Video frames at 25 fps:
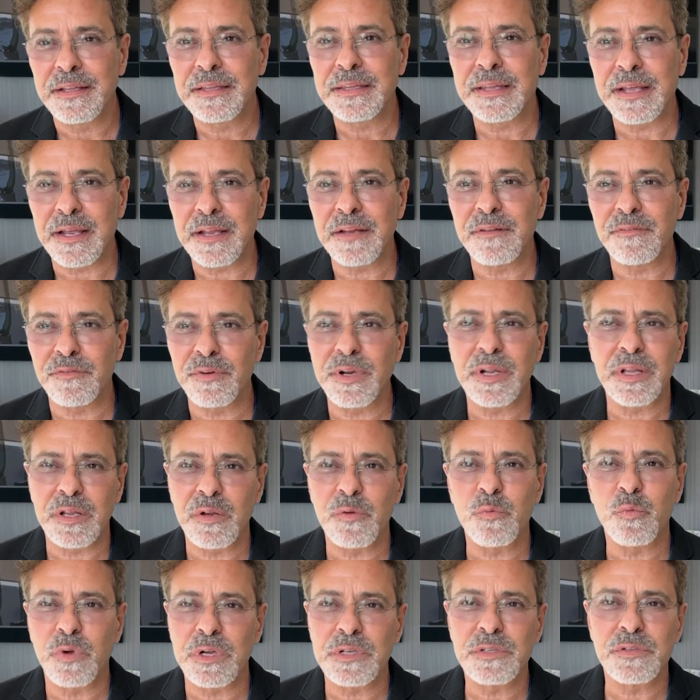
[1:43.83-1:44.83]
than really
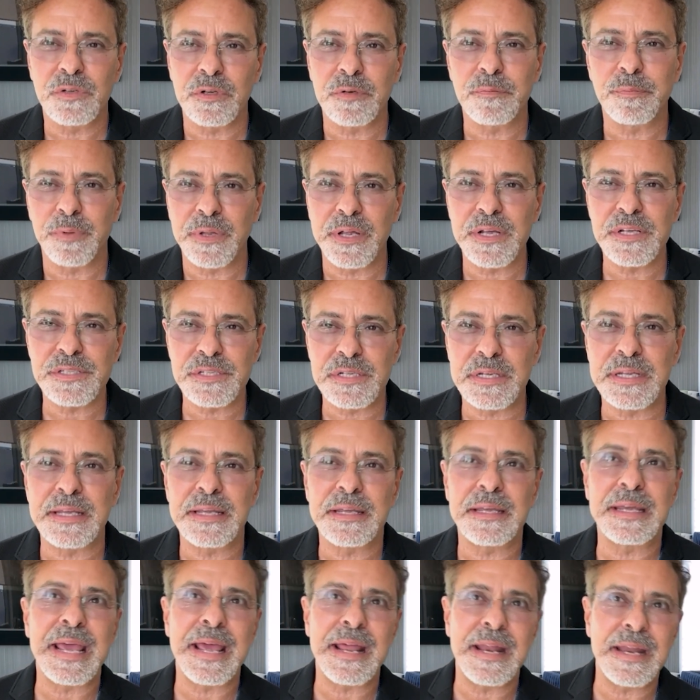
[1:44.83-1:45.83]
what took place
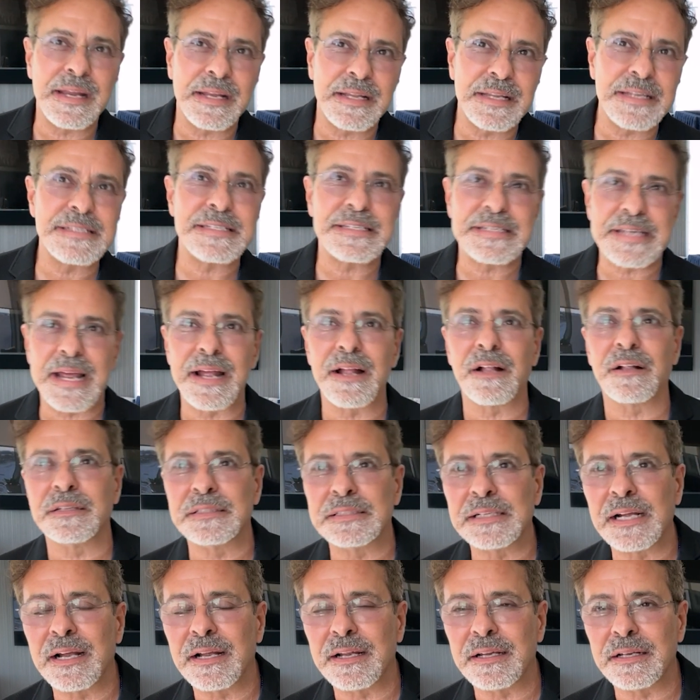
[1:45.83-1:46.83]
getting the sale
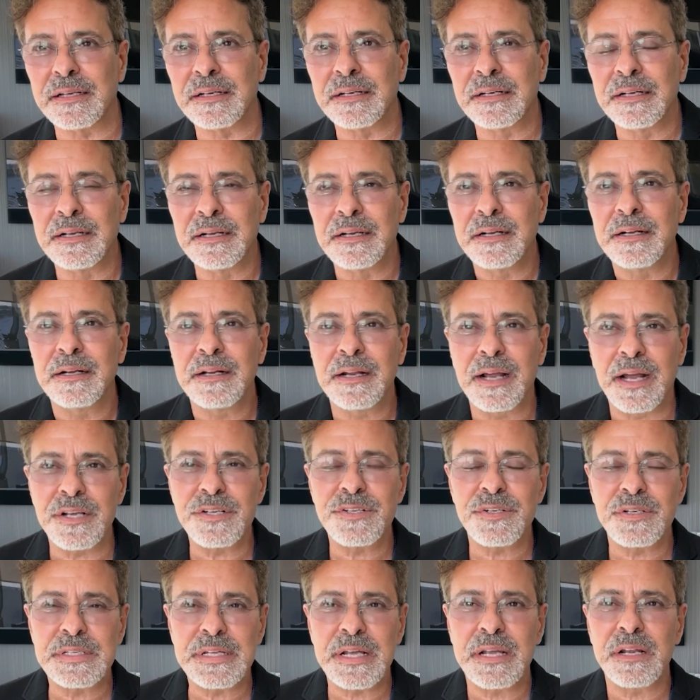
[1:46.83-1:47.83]
done. As
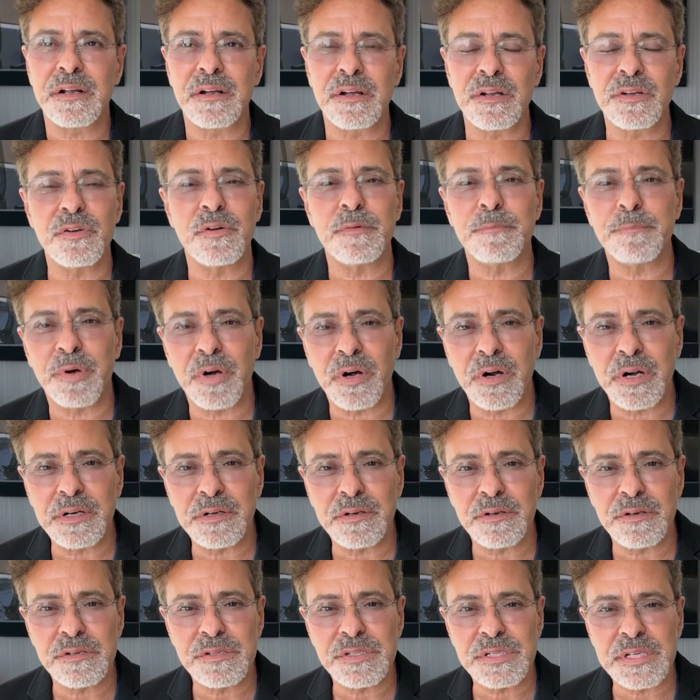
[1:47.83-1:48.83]
you take on your
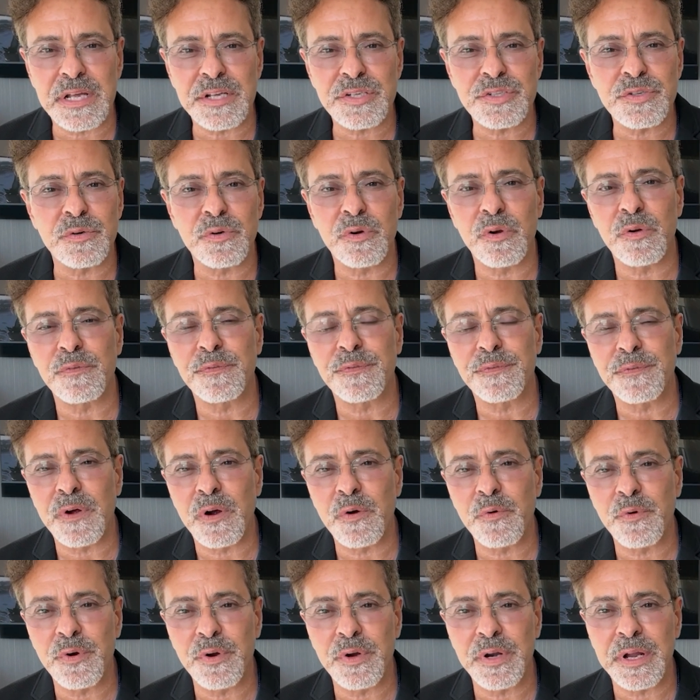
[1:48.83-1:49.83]
partners, as you go
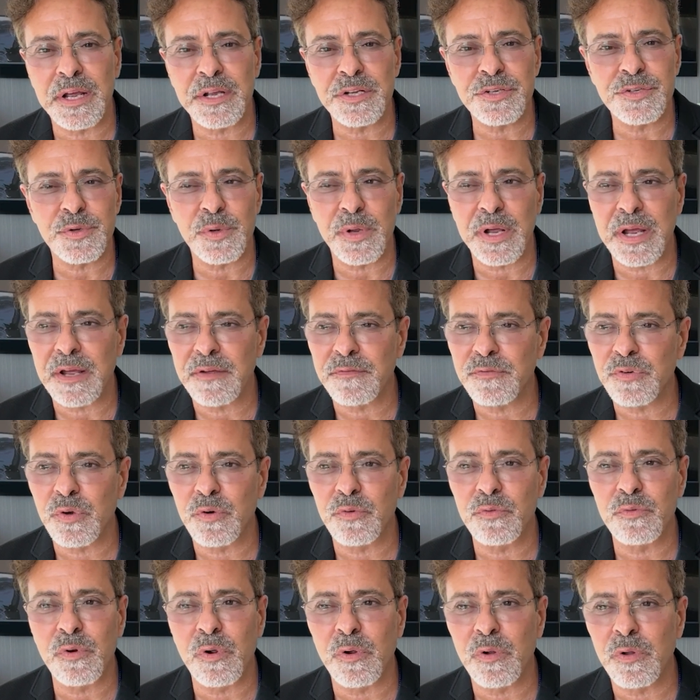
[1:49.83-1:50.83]
forward, as you have
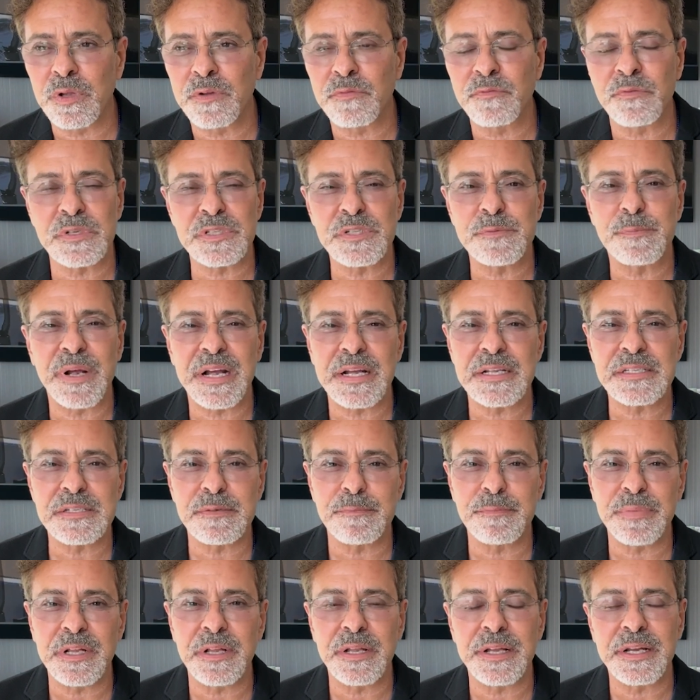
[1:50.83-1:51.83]
your role and
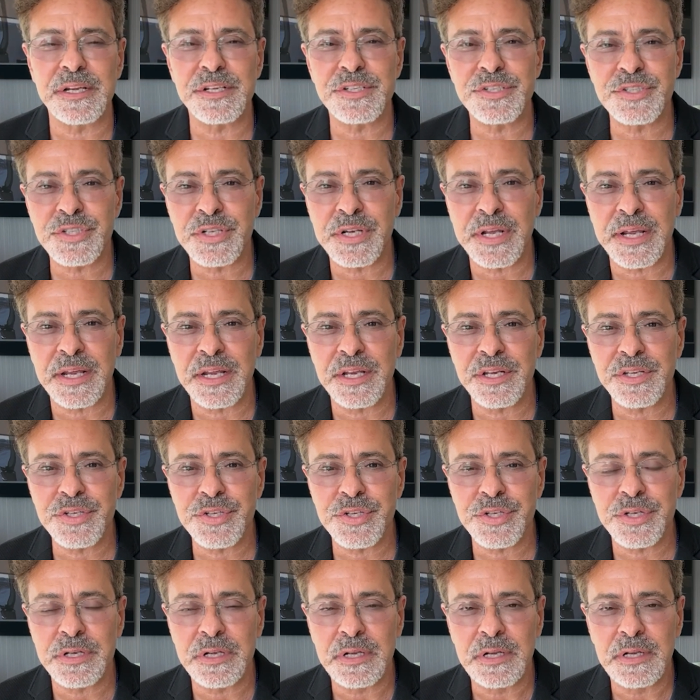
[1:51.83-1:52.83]
responsibilities
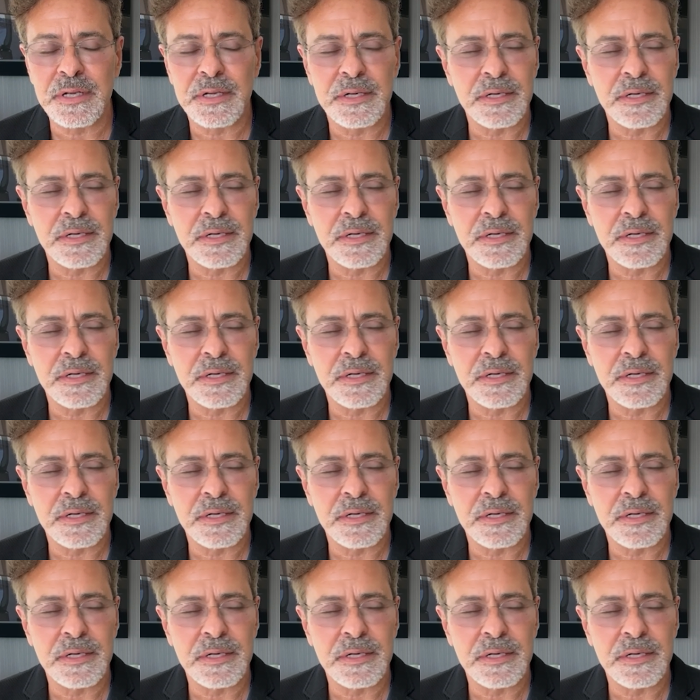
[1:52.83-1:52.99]
change,